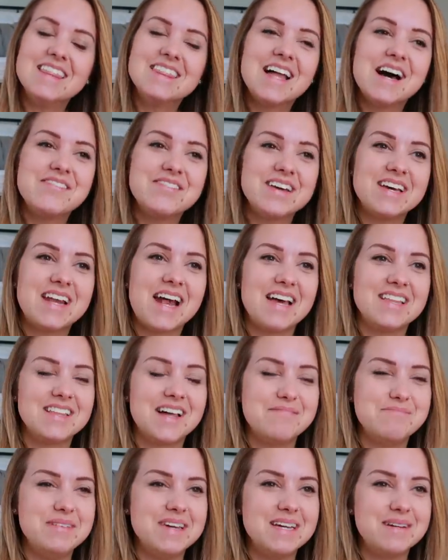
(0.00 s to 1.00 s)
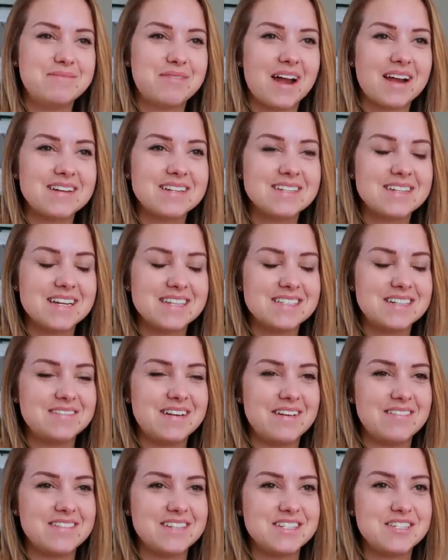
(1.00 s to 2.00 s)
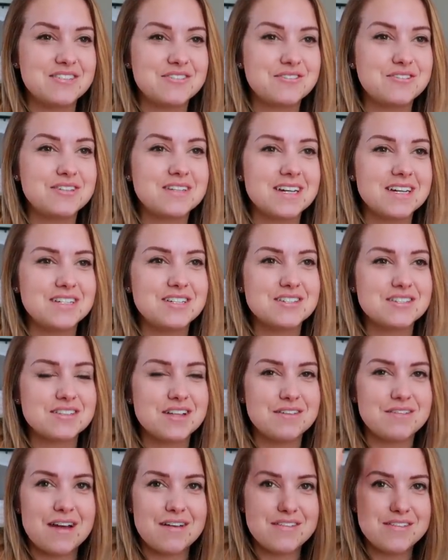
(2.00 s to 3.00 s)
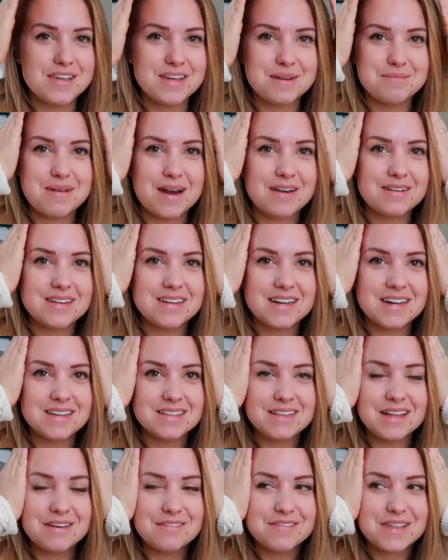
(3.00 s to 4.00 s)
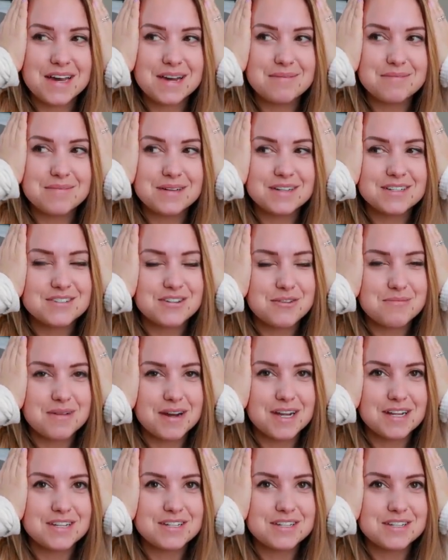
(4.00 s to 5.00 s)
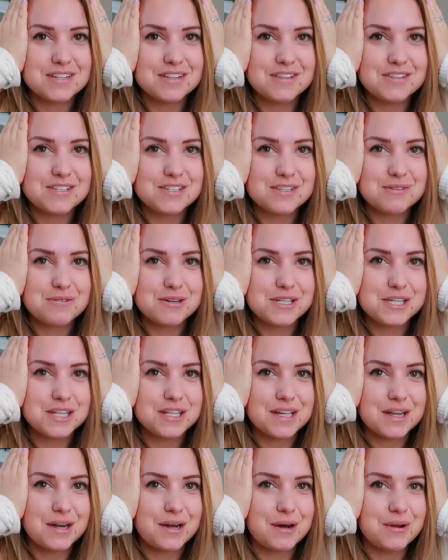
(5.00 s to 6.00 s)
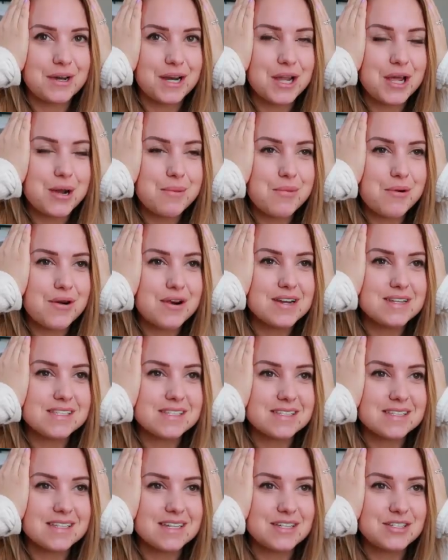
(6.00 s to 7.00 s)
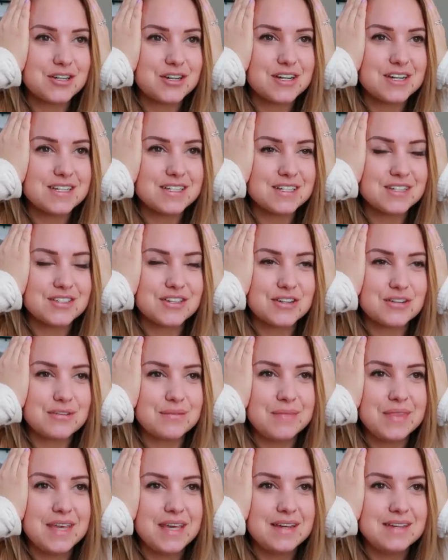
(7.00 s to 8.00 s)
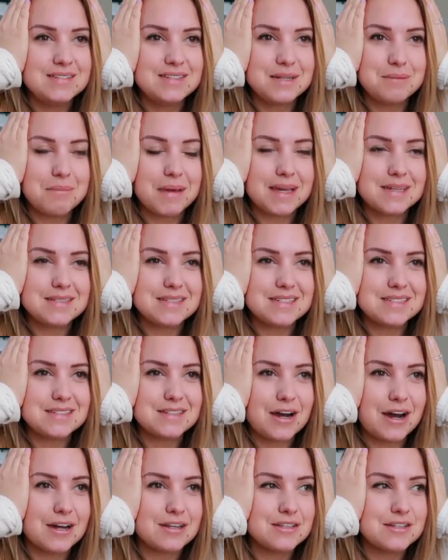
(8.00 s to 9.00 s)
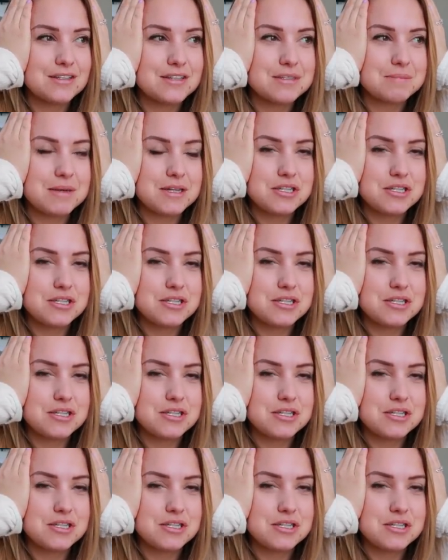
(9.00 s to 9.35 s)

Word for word: I love it. I love being pregnant. I love having children. I just love everything about it. I love them so much. The squishy little newborns and then they turn into little demanding toddlers.